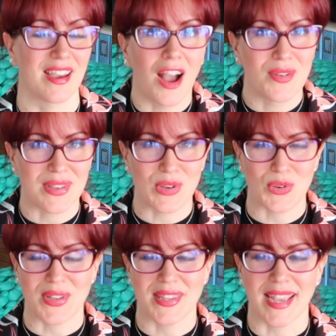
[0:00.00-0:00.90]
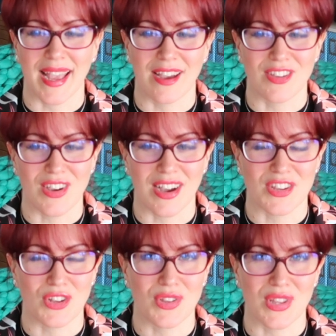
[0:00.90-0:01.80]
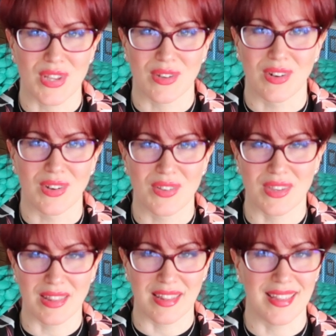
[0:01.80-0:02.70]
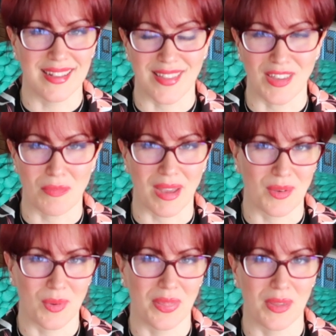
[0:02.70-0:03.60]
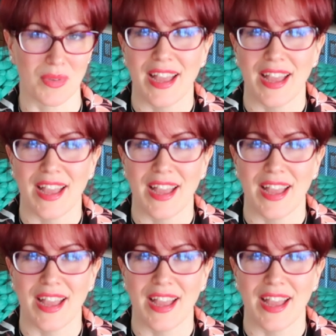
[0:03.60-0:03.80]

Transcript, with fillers: I always enjoy seeing how you guys use the sew-alongs and the things that you make with them,